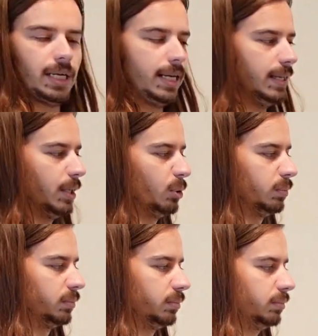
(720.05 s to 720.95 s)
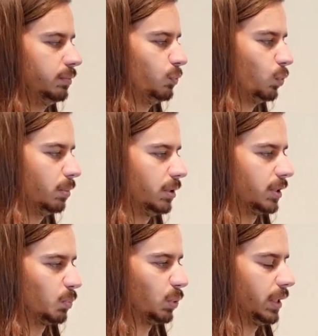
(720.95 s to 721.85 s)
I am 4
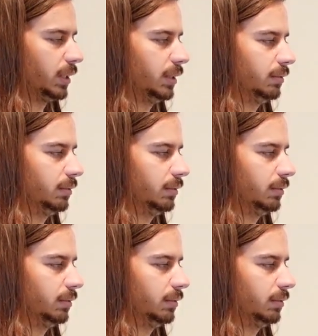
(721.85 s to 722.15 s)
months pregnant.